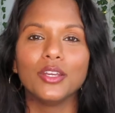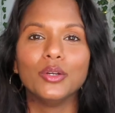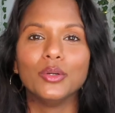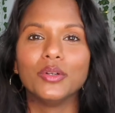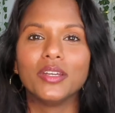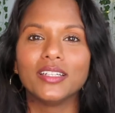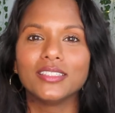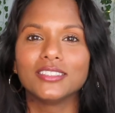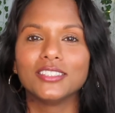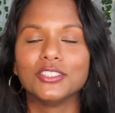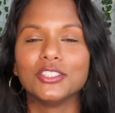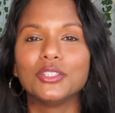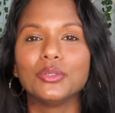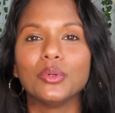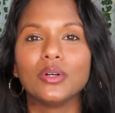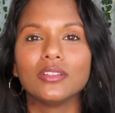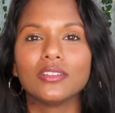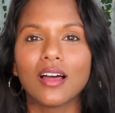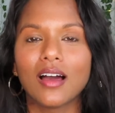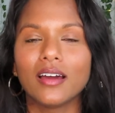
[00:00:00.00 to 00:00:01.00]
who gets into
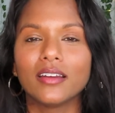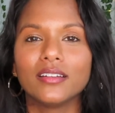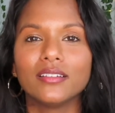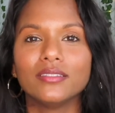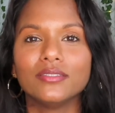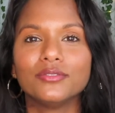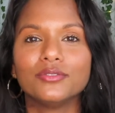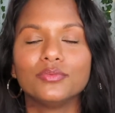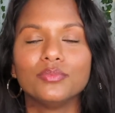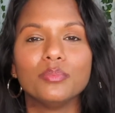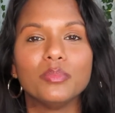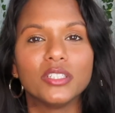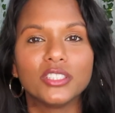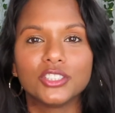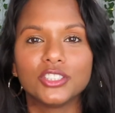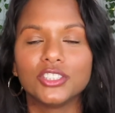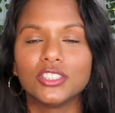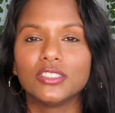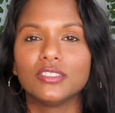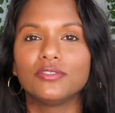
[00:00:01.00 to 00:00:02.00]
a lot of
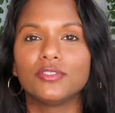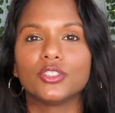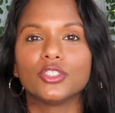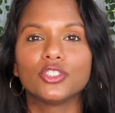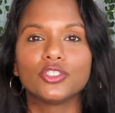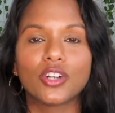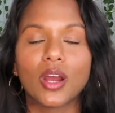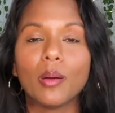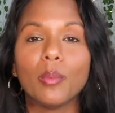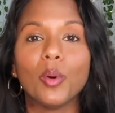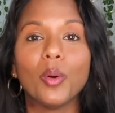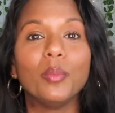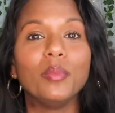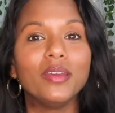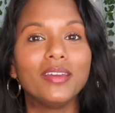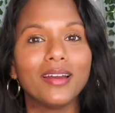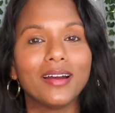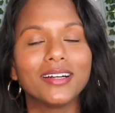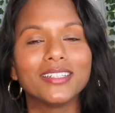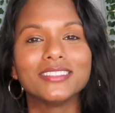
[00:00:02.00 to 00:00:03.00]
mischief or trouble
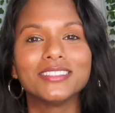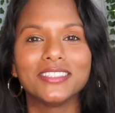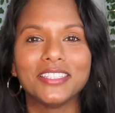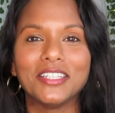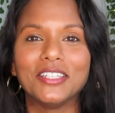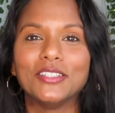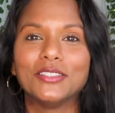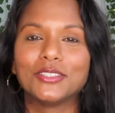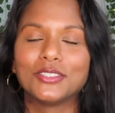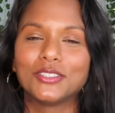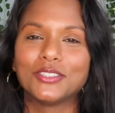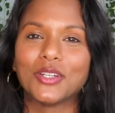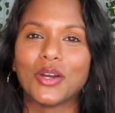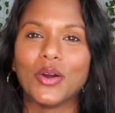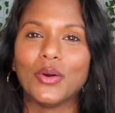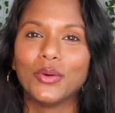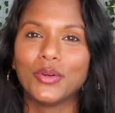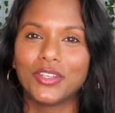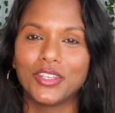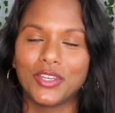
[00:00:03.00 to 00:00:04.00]
because he is
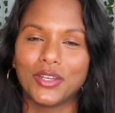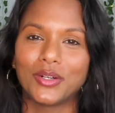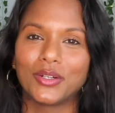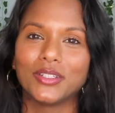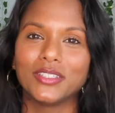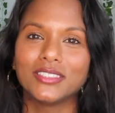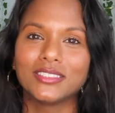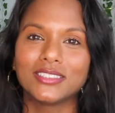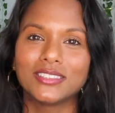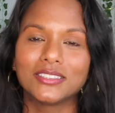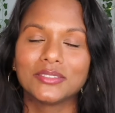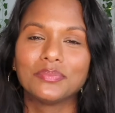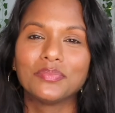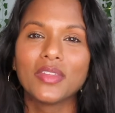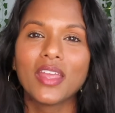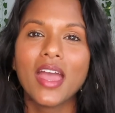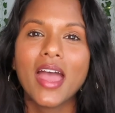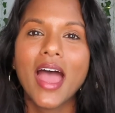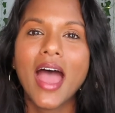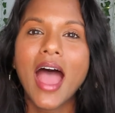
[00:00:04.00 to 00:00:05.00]
so curious.
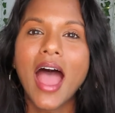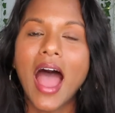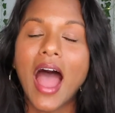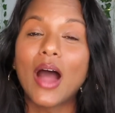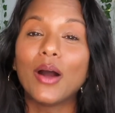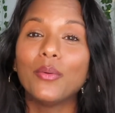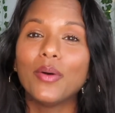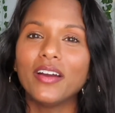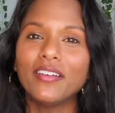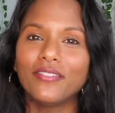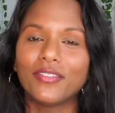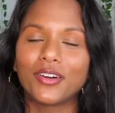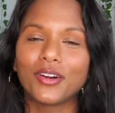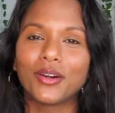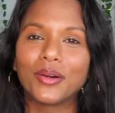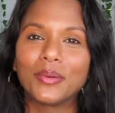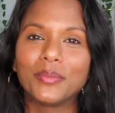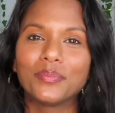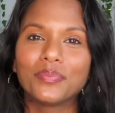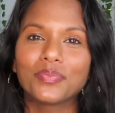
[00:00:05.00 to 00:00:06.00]

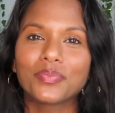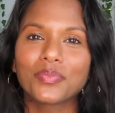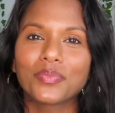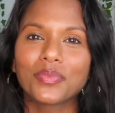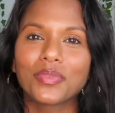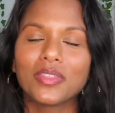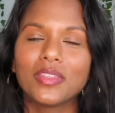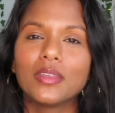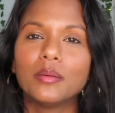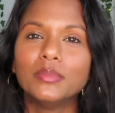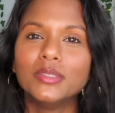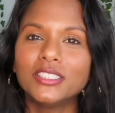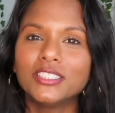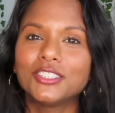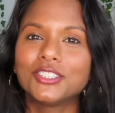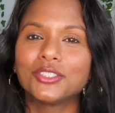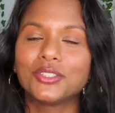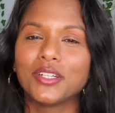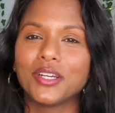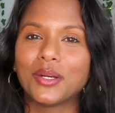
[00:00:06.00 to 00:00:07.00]
However, the
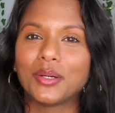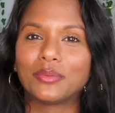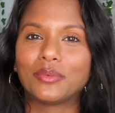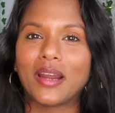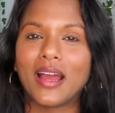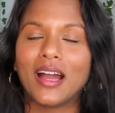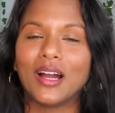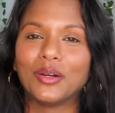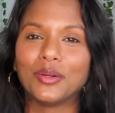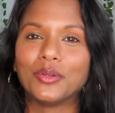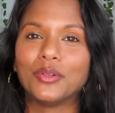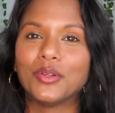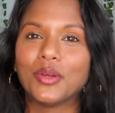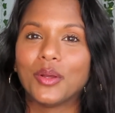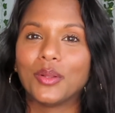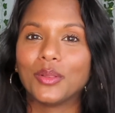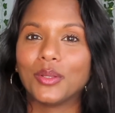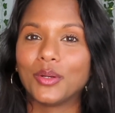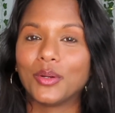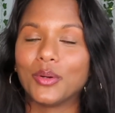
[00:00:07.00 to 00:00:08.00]
mystery around
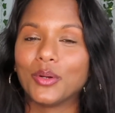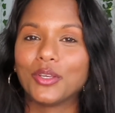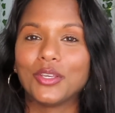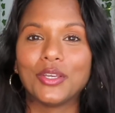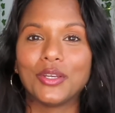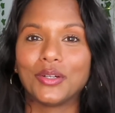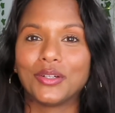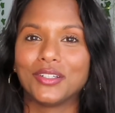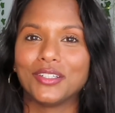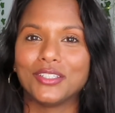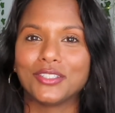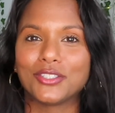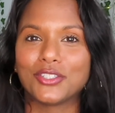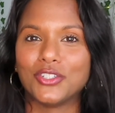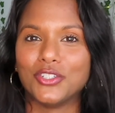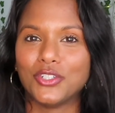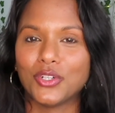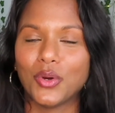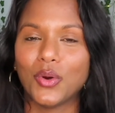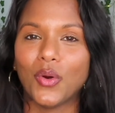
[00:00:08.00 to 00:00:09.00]
little Curious
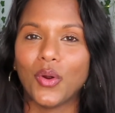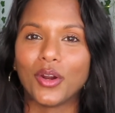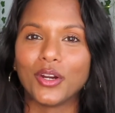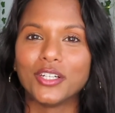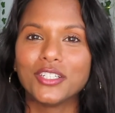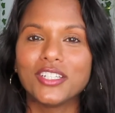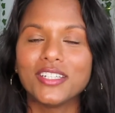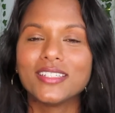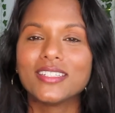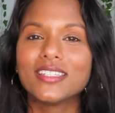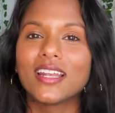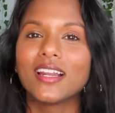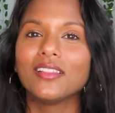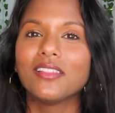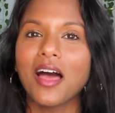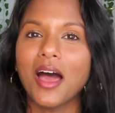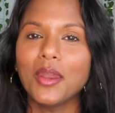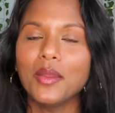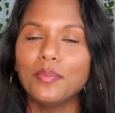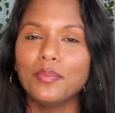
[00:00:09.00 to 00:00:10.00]
George is that a
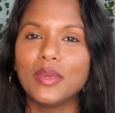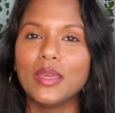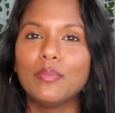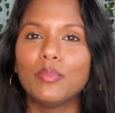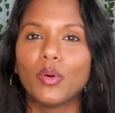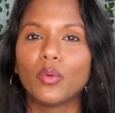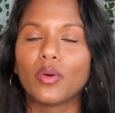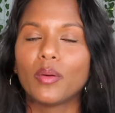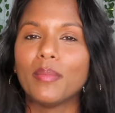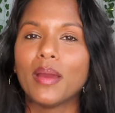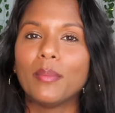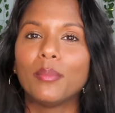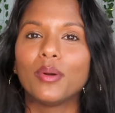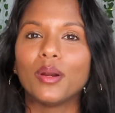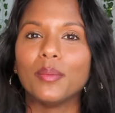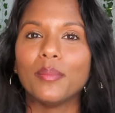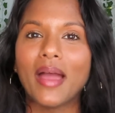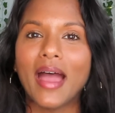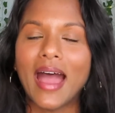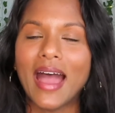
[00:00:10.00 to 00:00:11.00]
lot of people remember
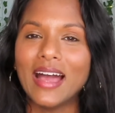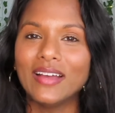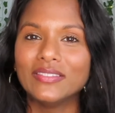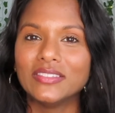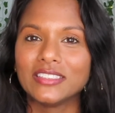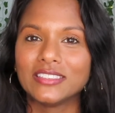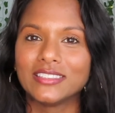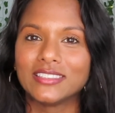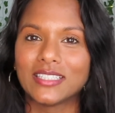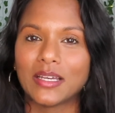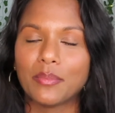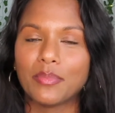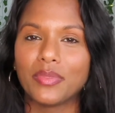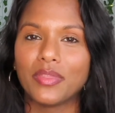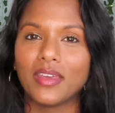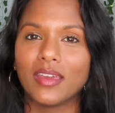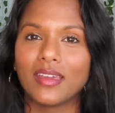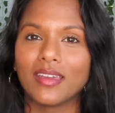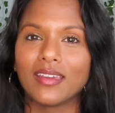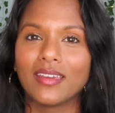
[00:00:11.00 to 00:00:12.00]
him having
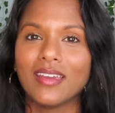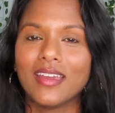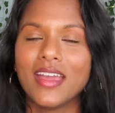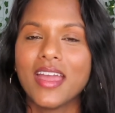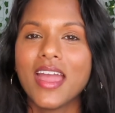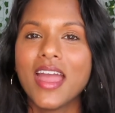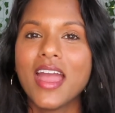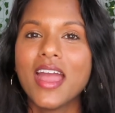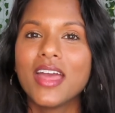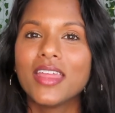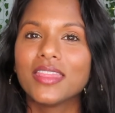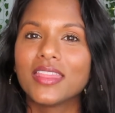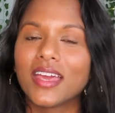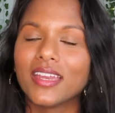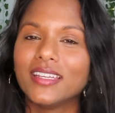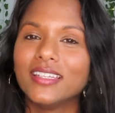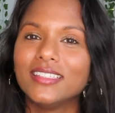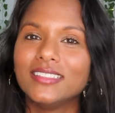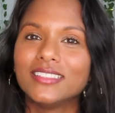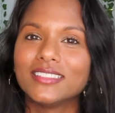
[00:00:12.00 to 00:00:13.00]
something that
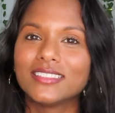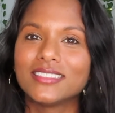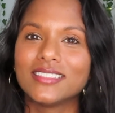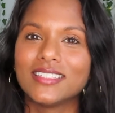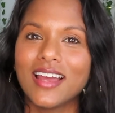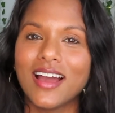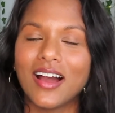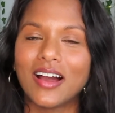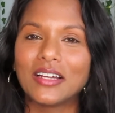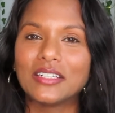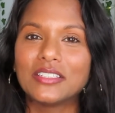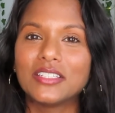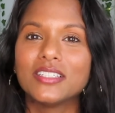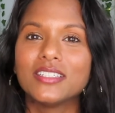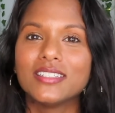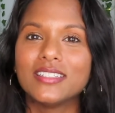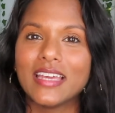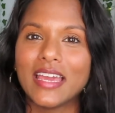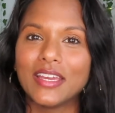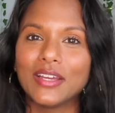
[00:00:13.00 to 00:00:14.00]
he does not.
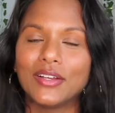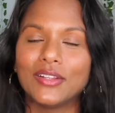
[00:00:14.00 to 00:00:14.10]
Take